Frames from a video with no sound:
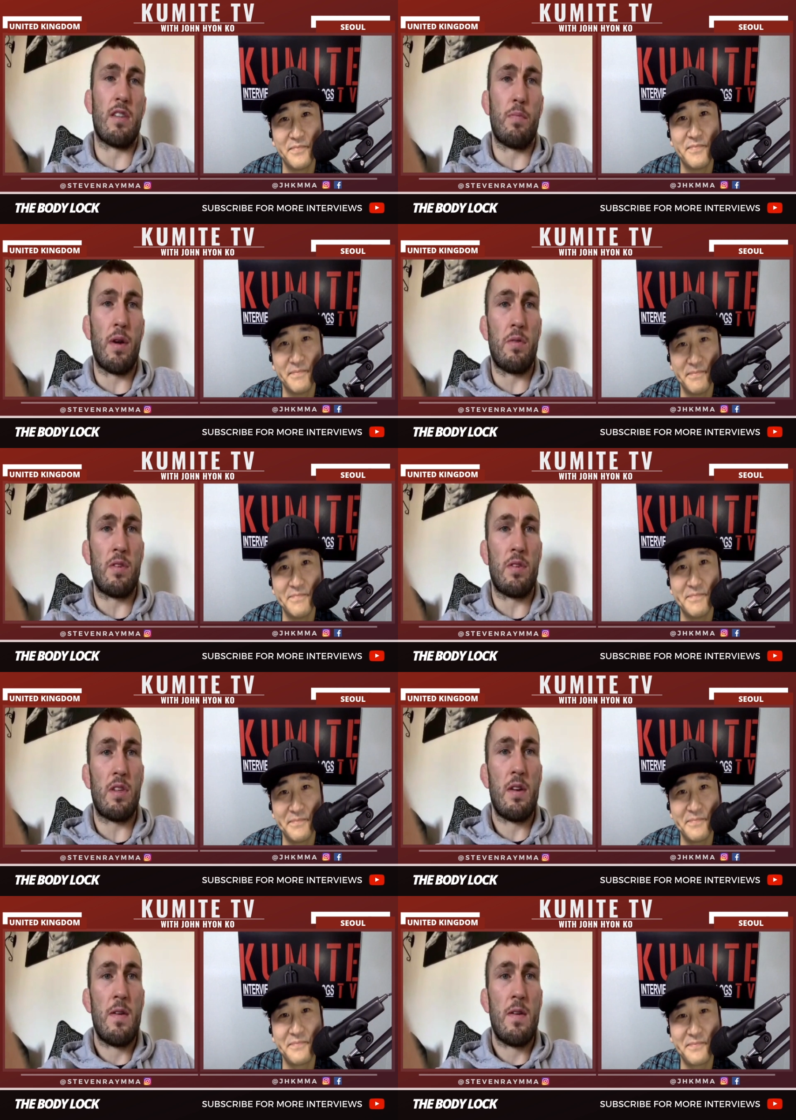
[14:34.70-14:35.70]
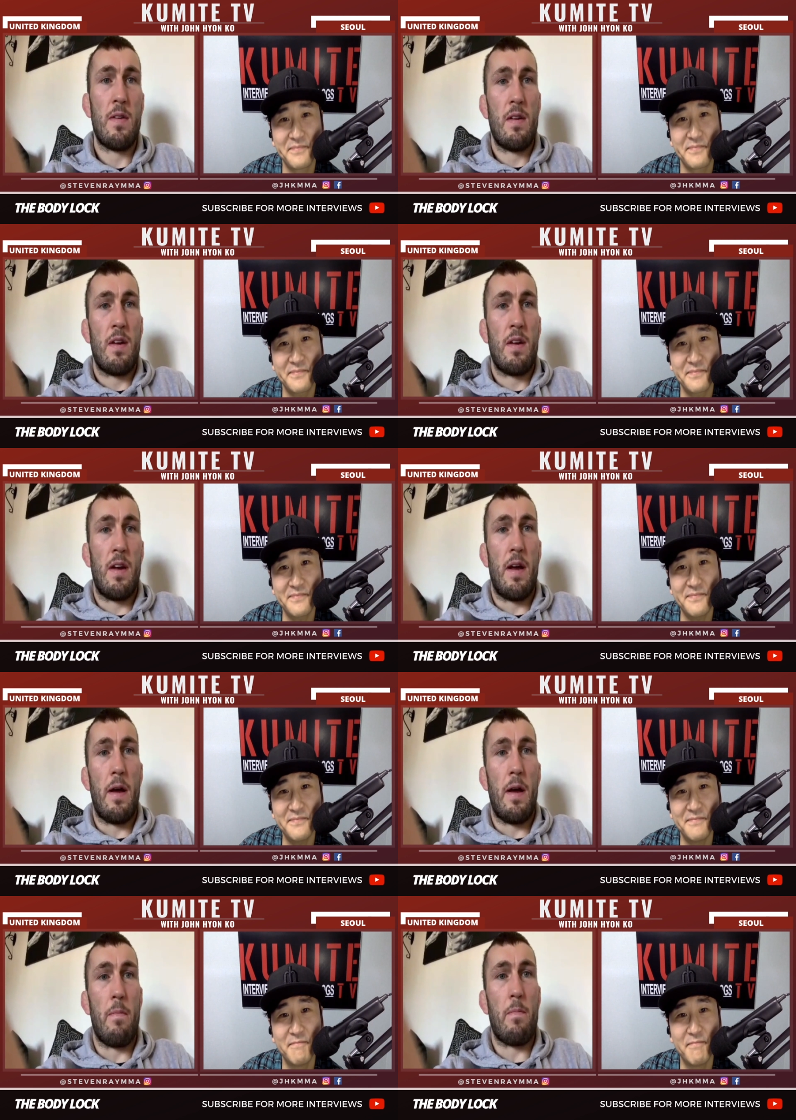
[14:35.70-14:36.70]
Speaker 1: in pounds.
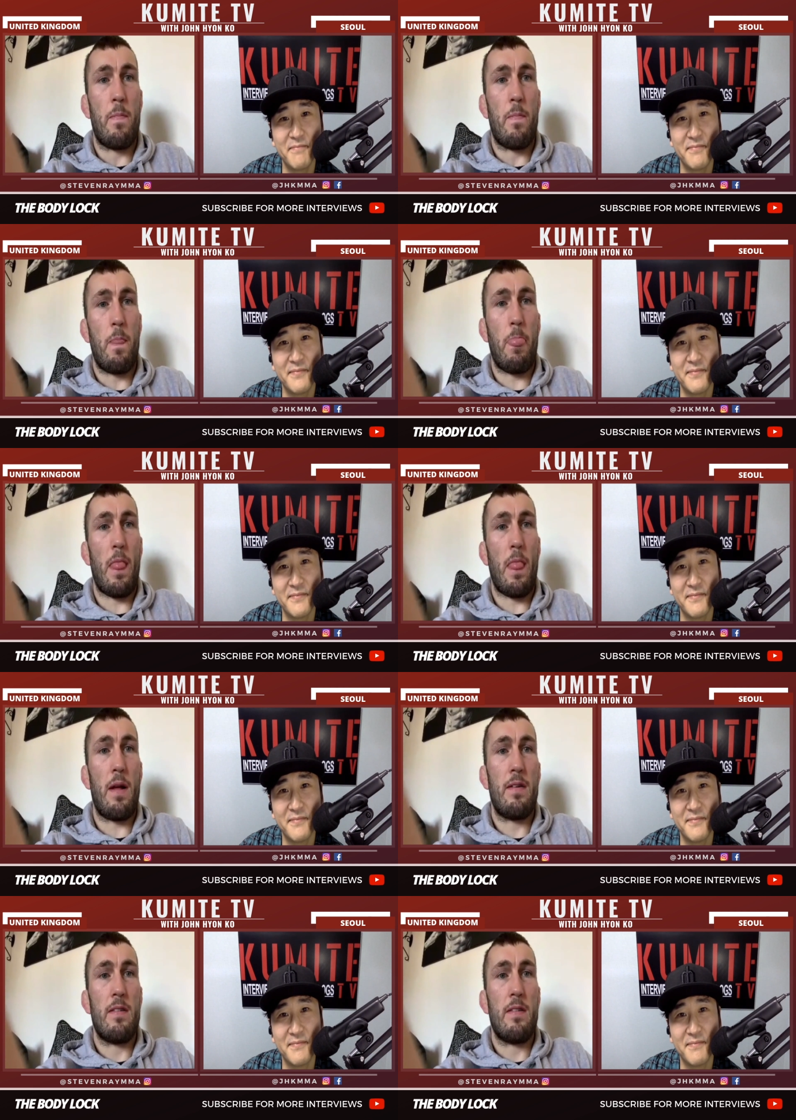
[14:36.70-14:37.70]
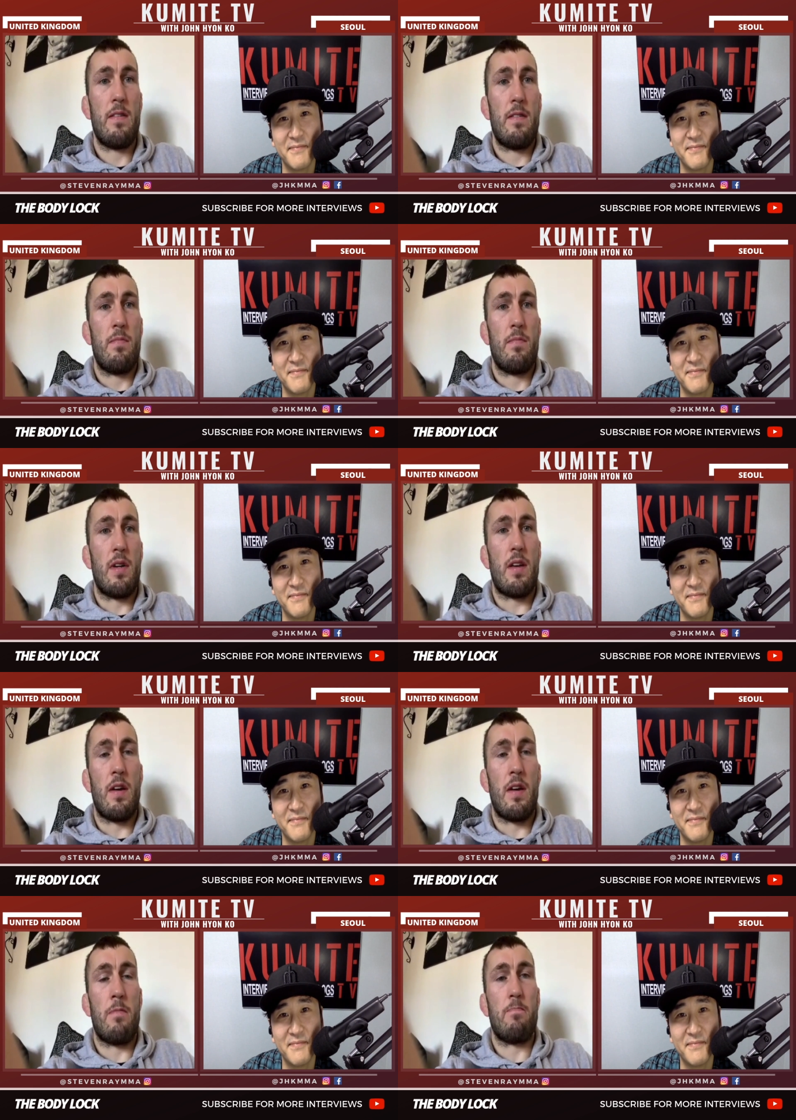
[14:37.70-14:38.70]
Um, but
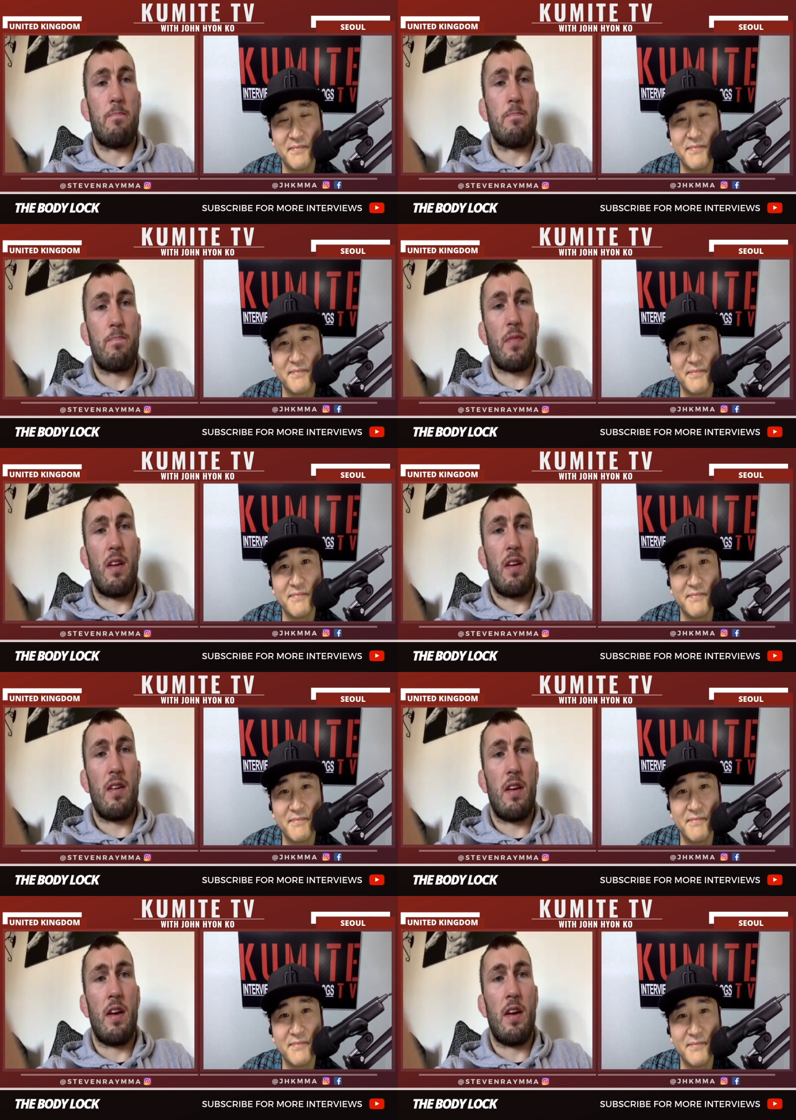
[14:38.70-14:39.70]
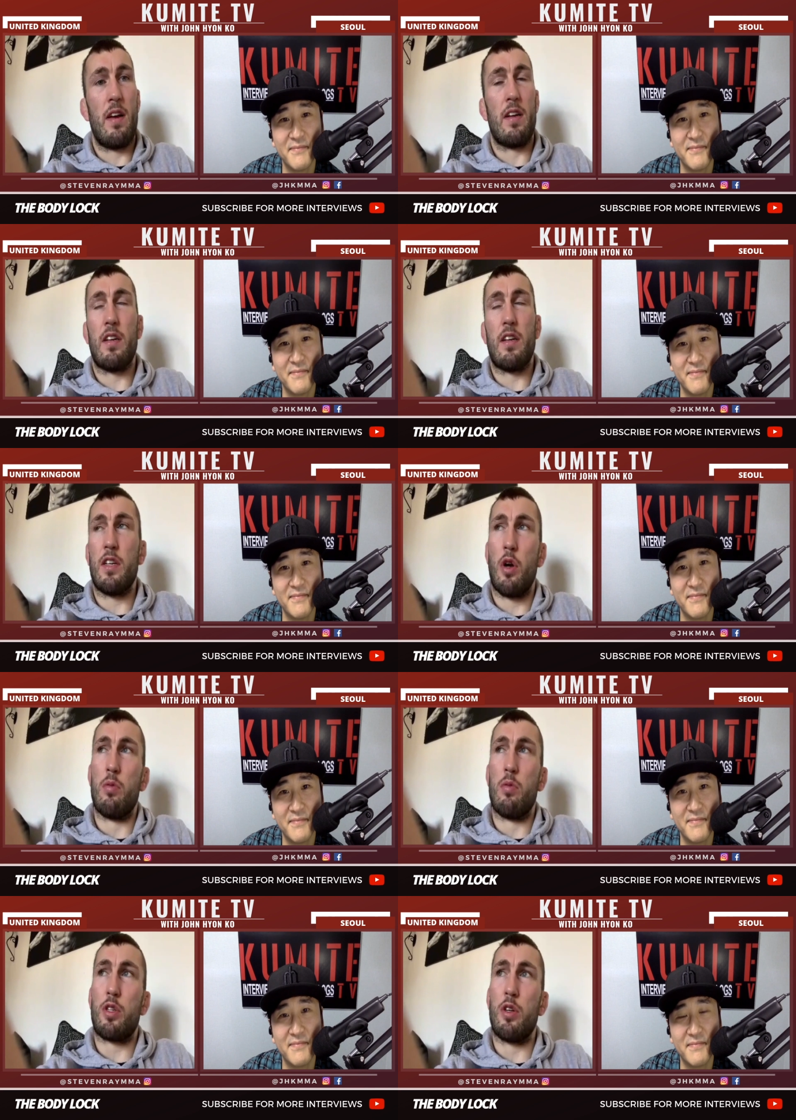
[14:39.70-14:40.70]
yeah, uh, it's
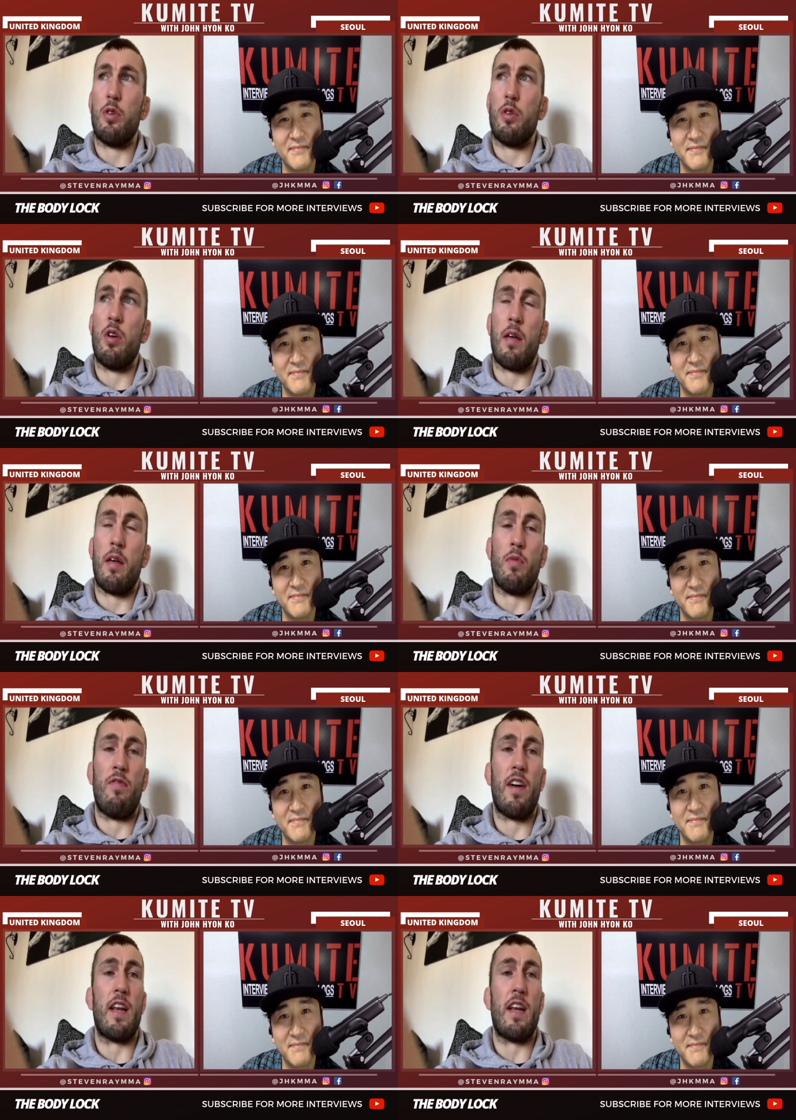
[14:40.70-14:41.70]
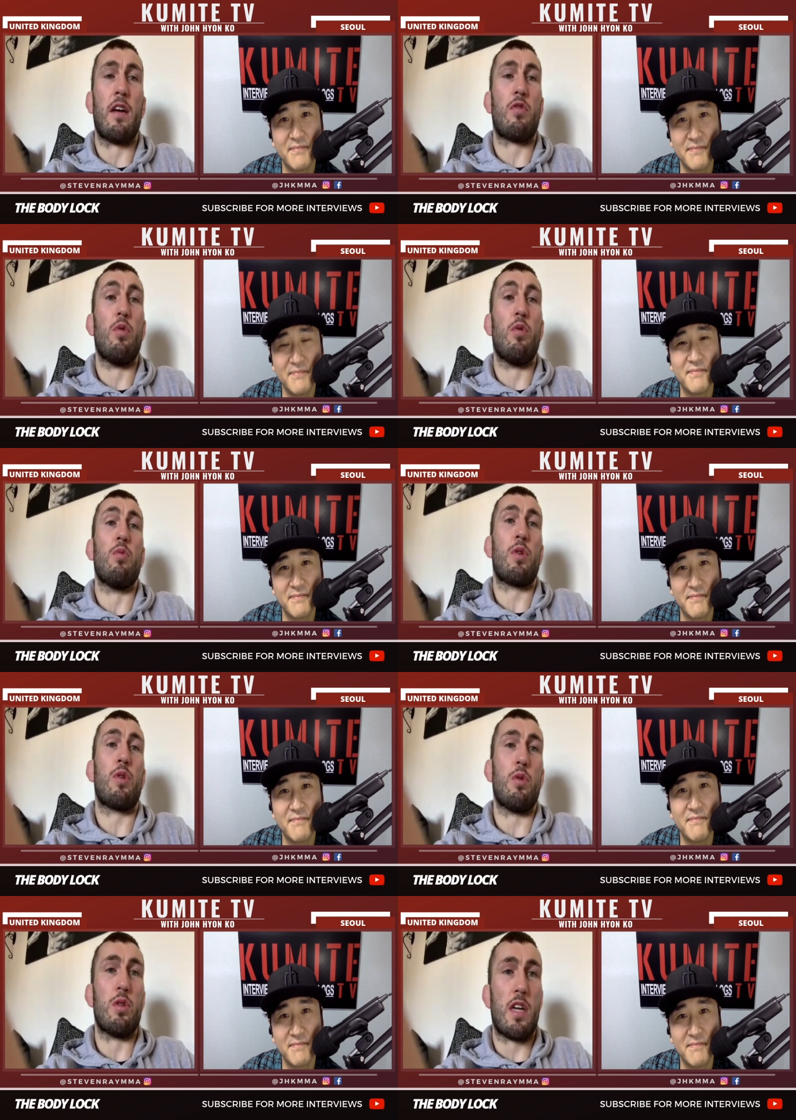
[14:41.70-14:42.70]
always good knowing I'm not fighting a total
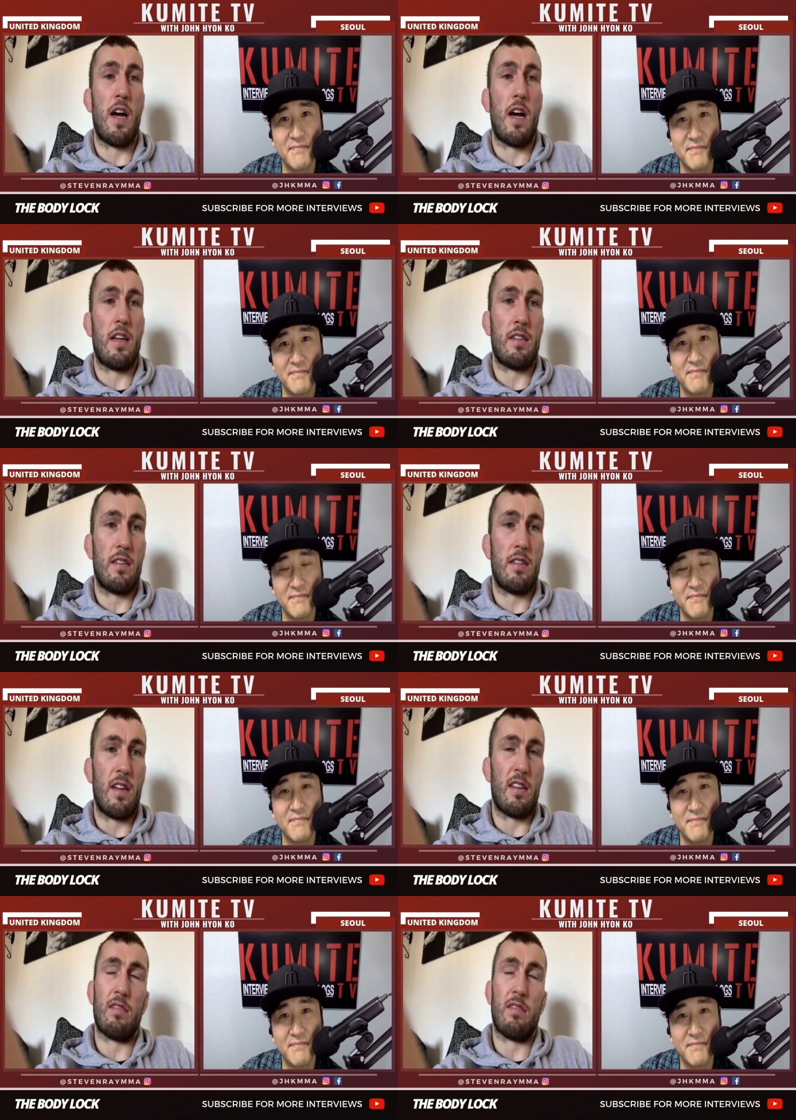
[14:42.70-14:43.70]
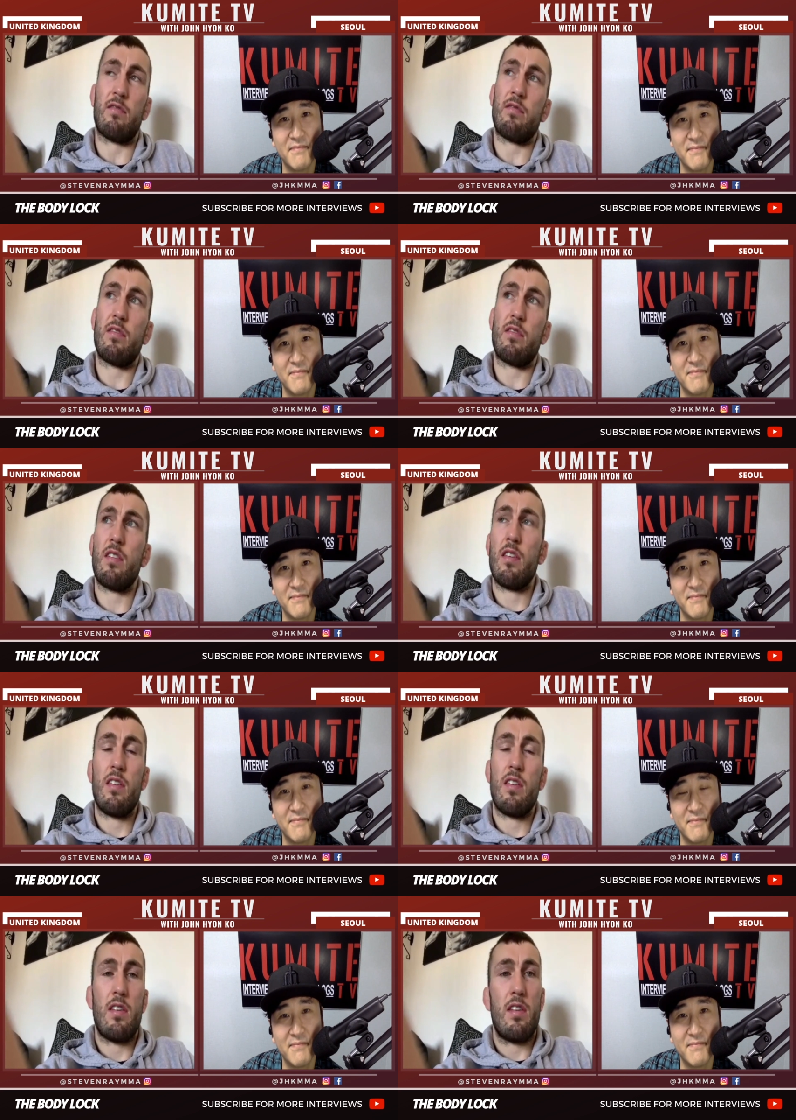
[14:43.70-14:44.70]
huge guy. Like,
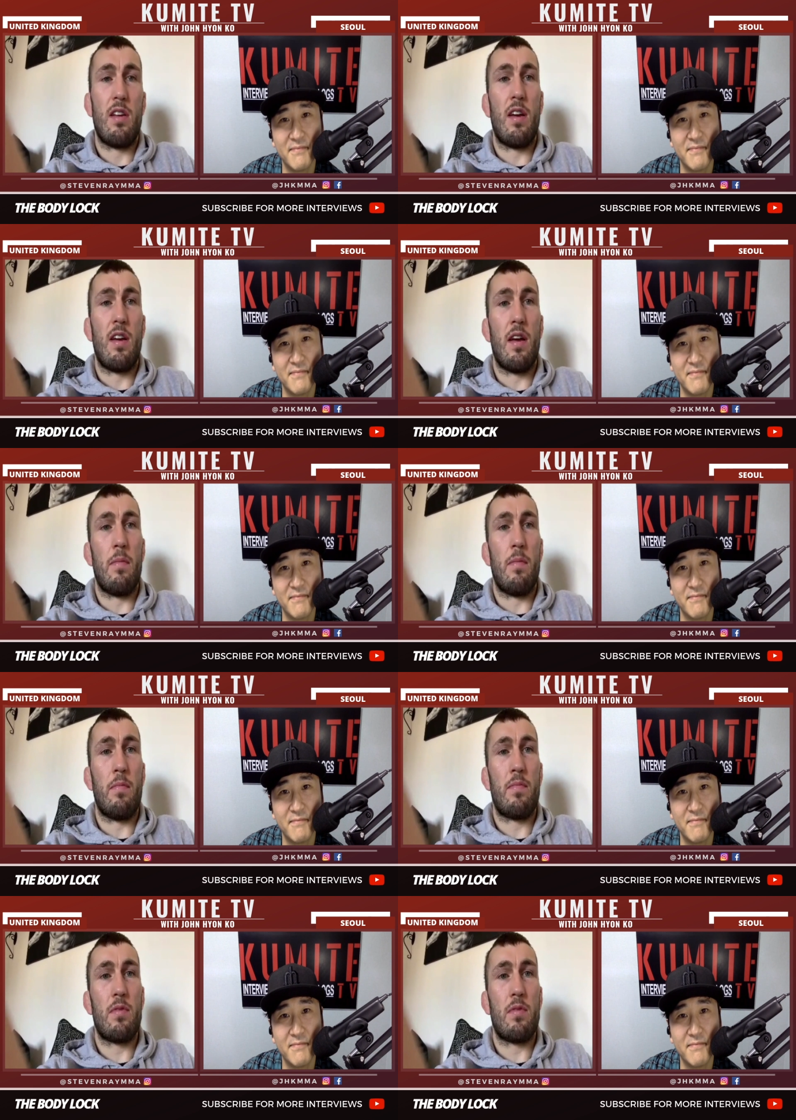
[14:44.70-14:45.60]
um,